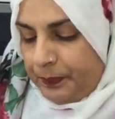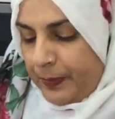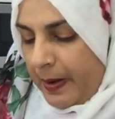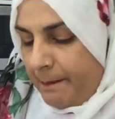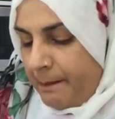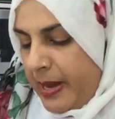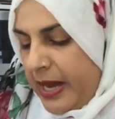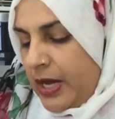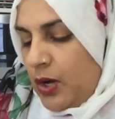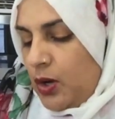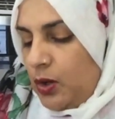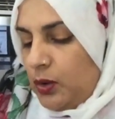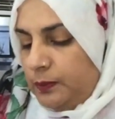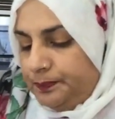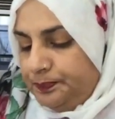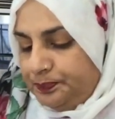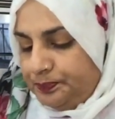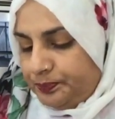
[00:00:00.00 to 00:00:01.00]

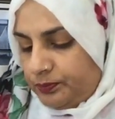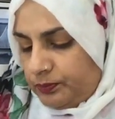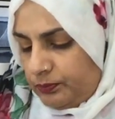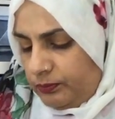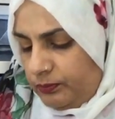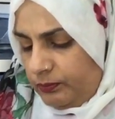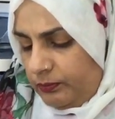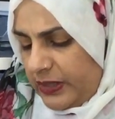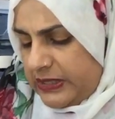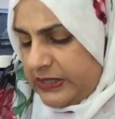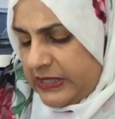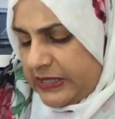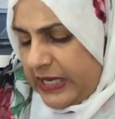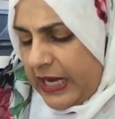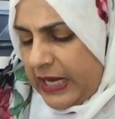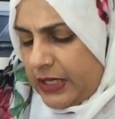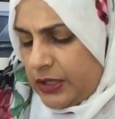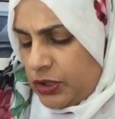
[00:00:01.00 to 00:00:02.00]
mango
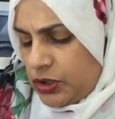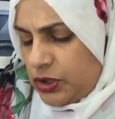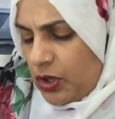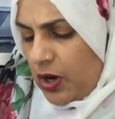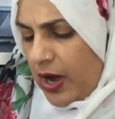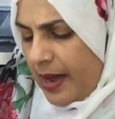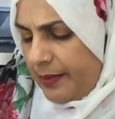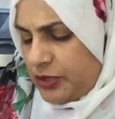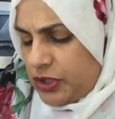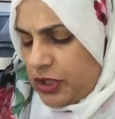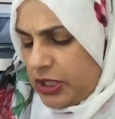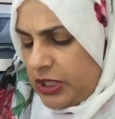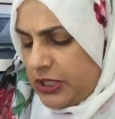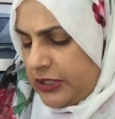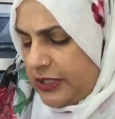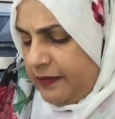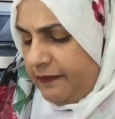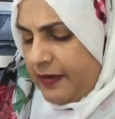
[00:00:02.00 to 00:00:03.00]
skin, so I'm just
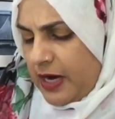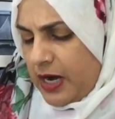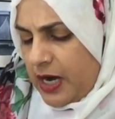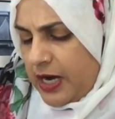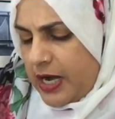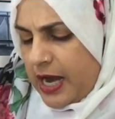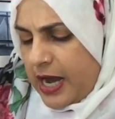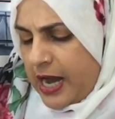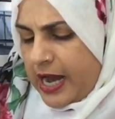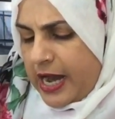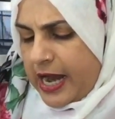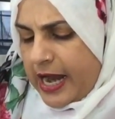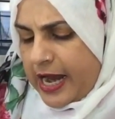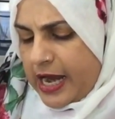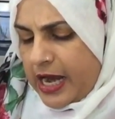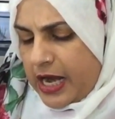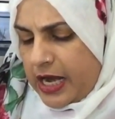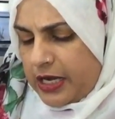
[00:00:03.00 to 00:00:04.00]
going to leave it on.
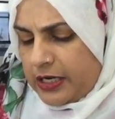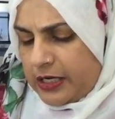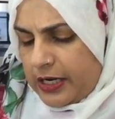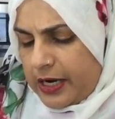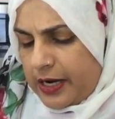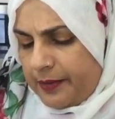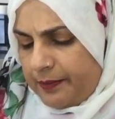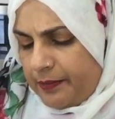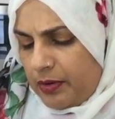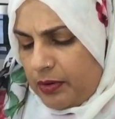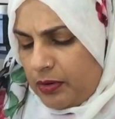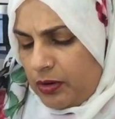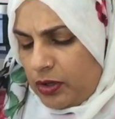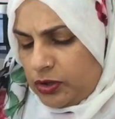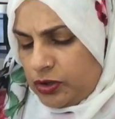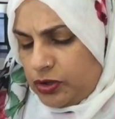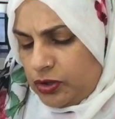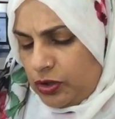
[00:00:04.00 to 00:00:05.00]
And
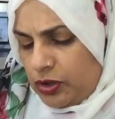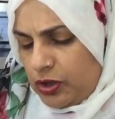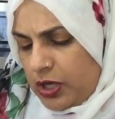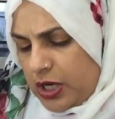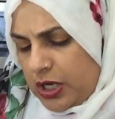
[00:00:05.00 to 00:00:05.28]
also